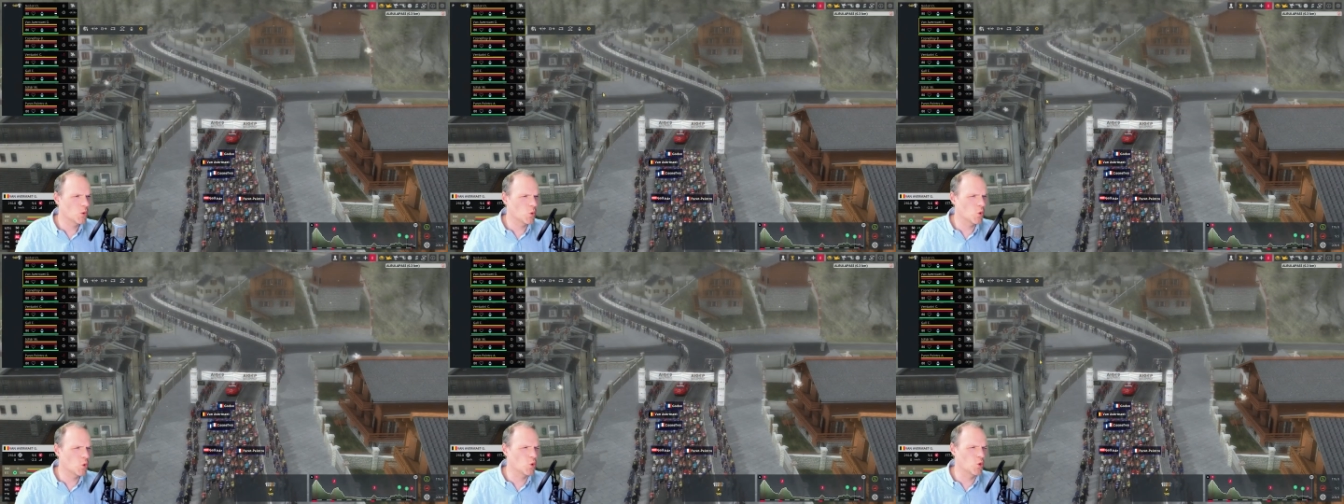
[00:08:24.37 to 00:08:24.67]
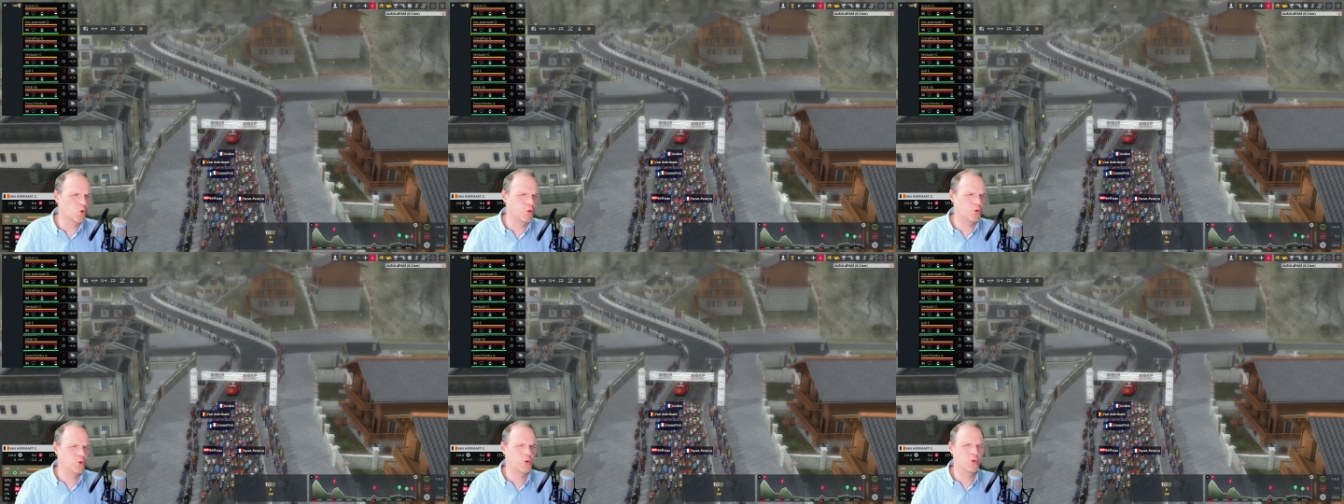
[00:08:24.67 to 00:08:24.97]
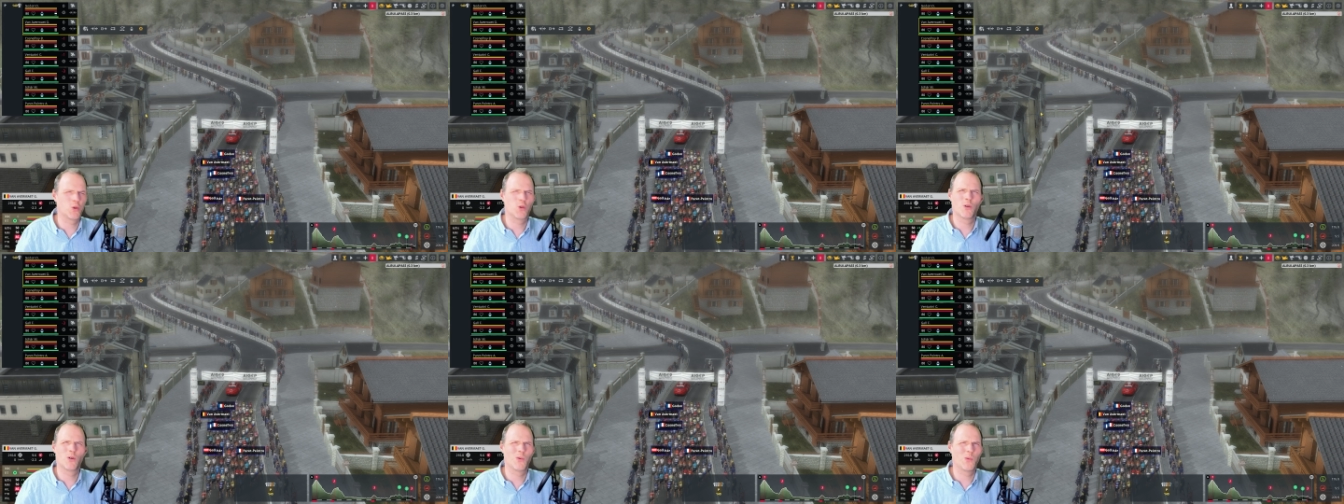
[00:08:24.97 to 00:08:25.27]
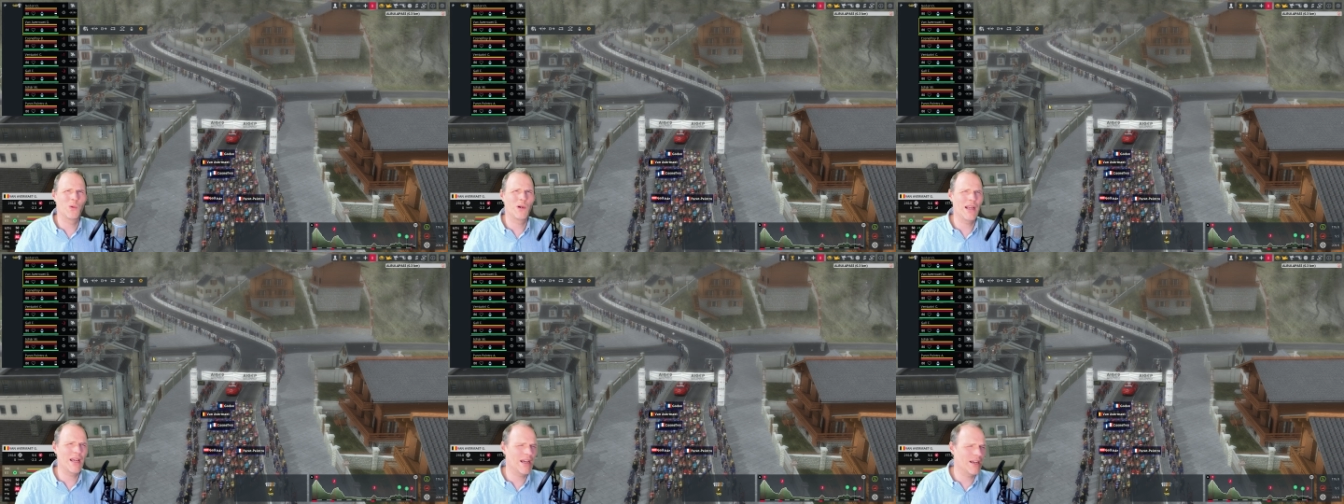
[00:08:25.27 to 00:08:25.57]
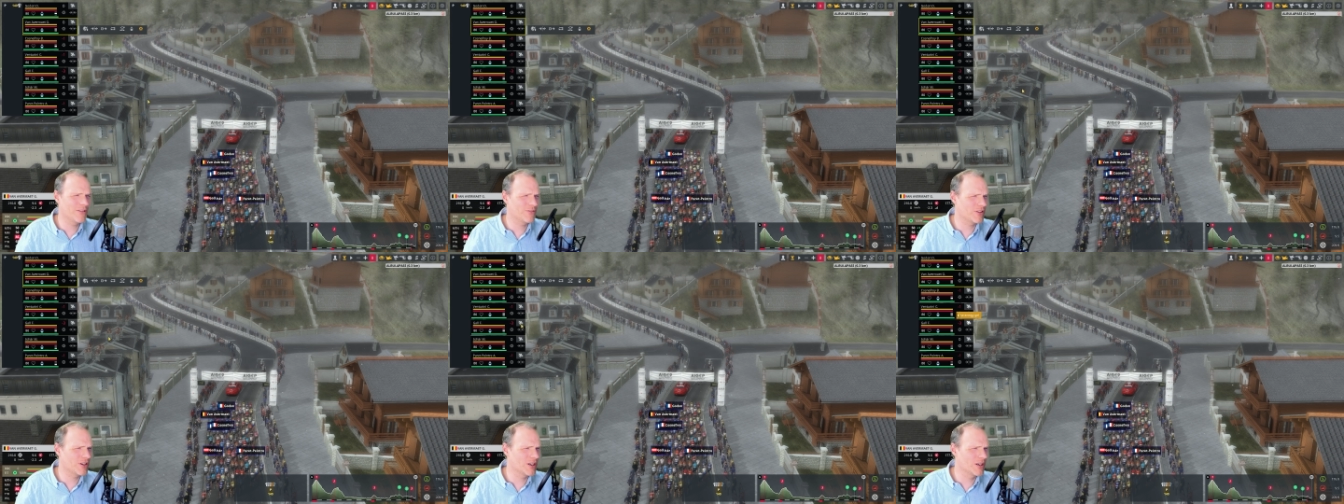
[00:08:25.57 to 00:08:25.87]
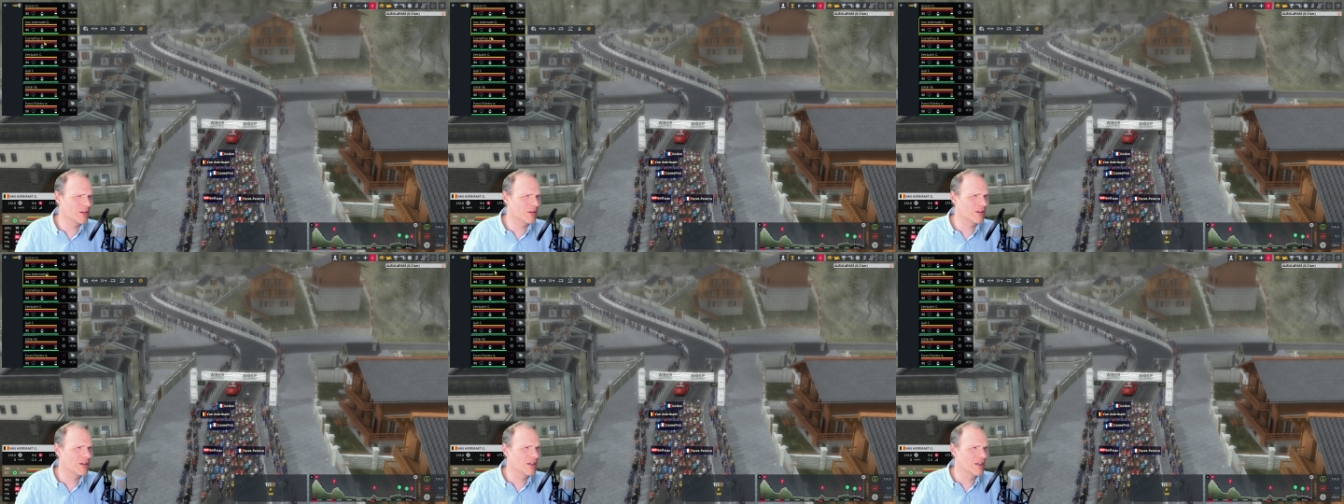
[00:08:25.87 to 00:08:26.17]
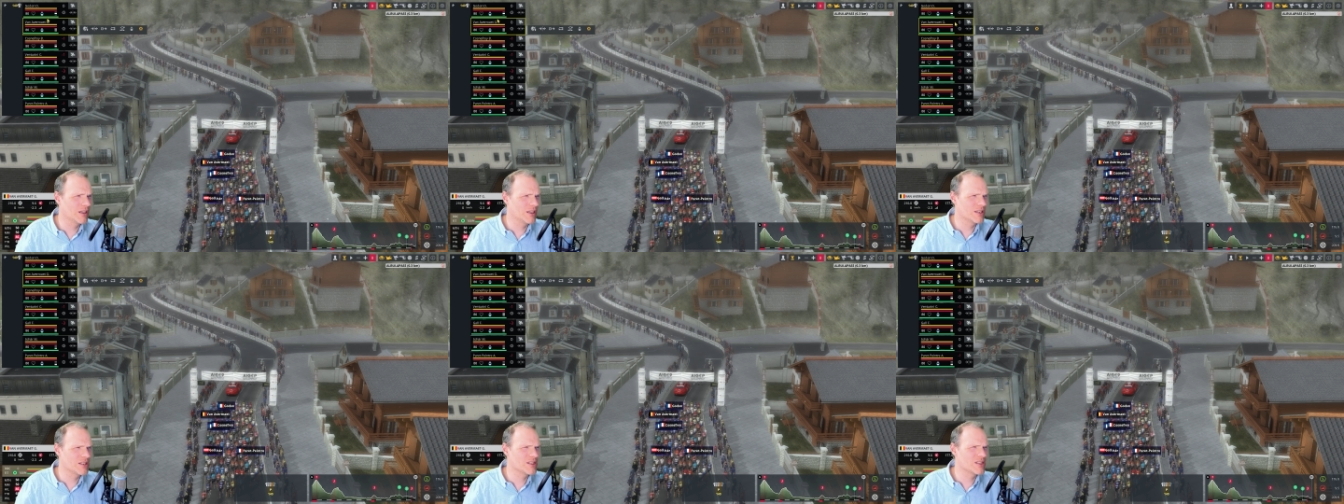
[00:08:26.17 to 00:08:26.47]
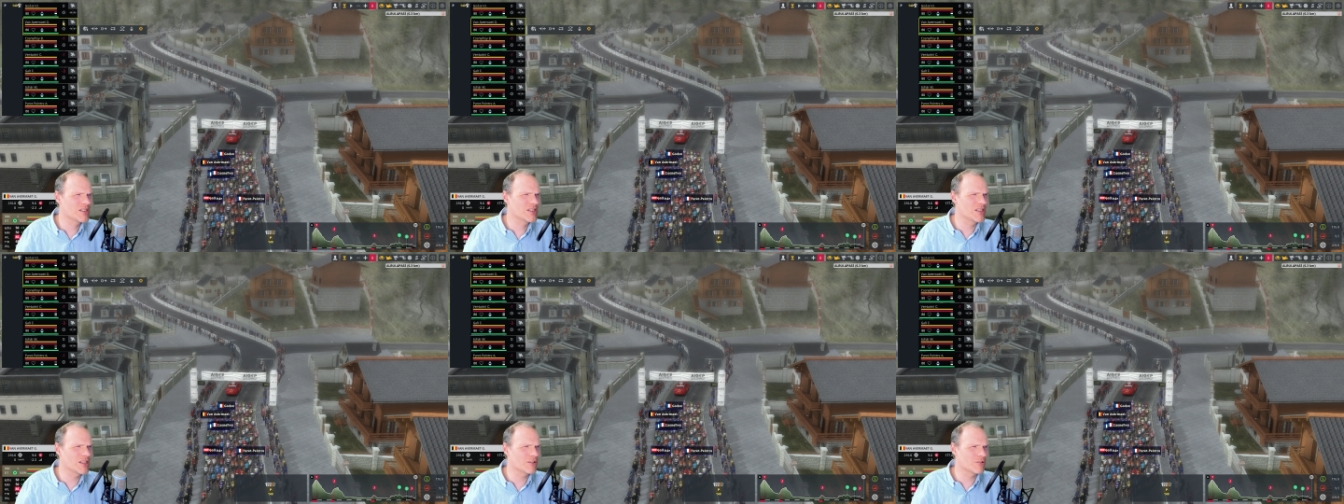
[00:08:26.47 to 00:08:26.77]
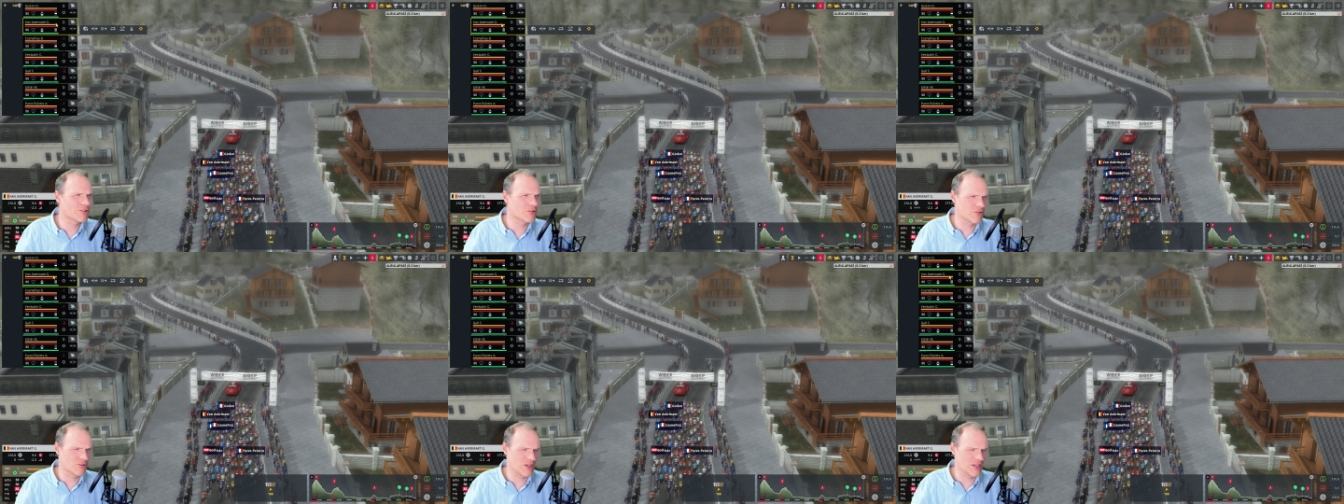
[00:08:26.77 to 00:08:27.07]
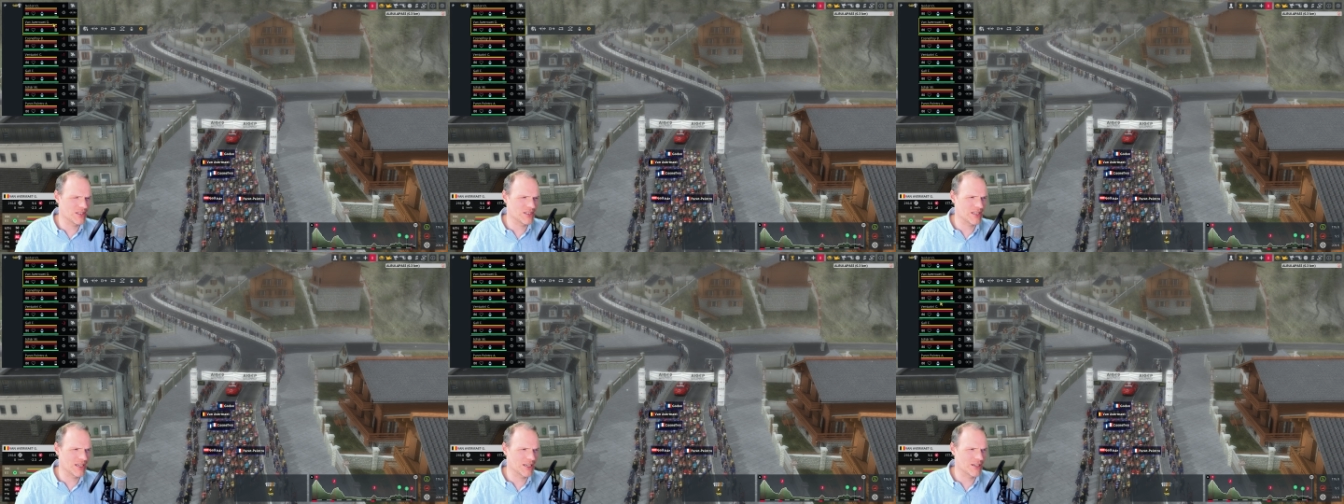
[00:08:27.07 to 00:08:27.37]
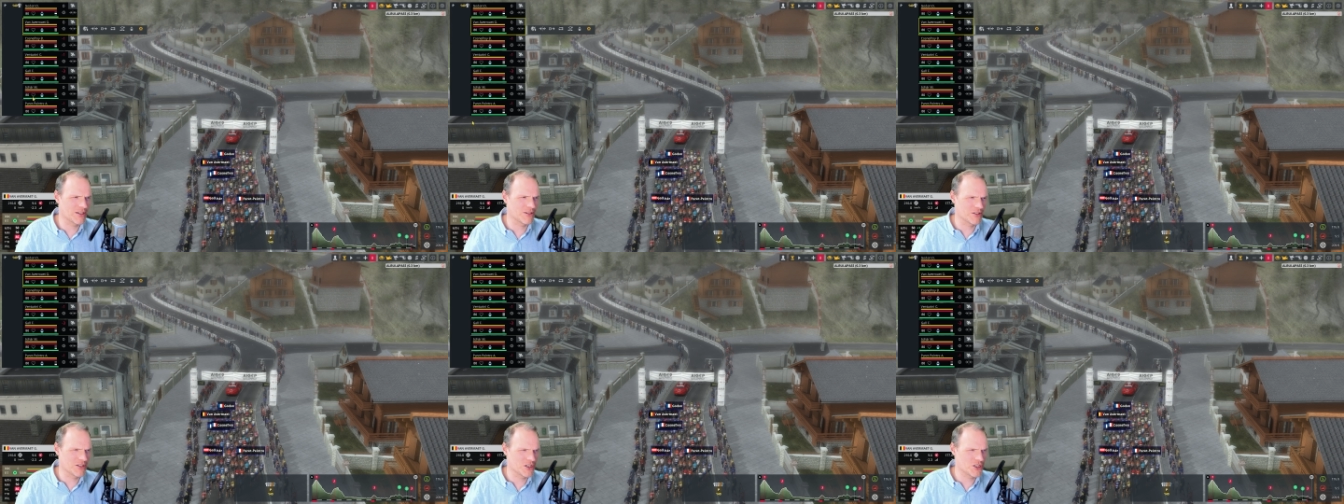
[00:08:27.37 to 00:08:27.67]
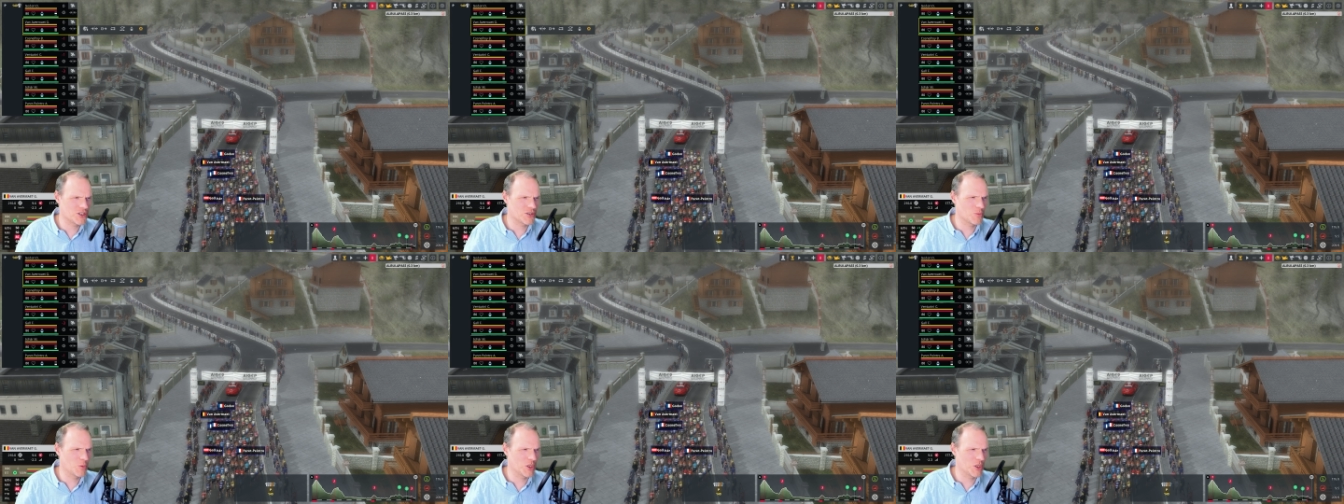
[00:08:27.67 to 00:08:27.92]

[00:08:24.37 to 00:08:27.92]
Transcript: Oof, we have a 0 race day condition,